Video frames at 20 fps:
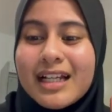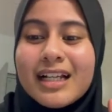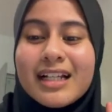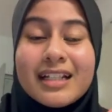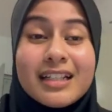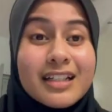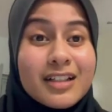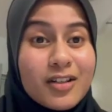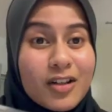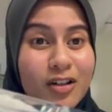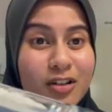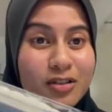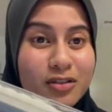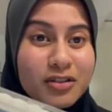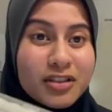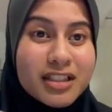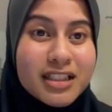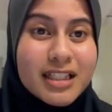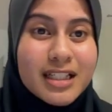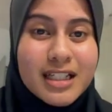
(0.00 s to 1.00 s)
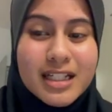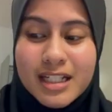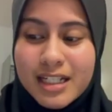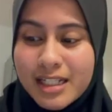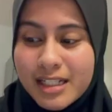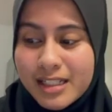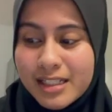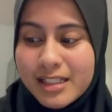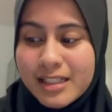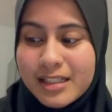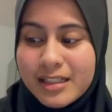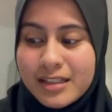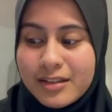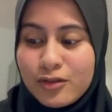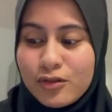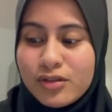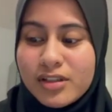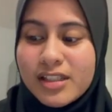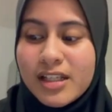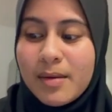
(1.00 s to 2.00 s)
The conclusion is,
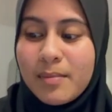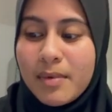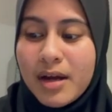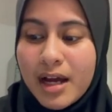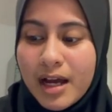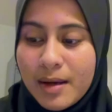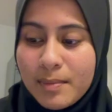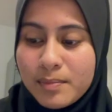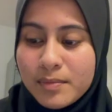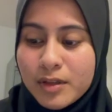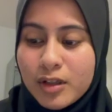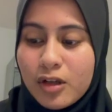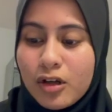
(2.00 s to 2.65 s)
to sum up,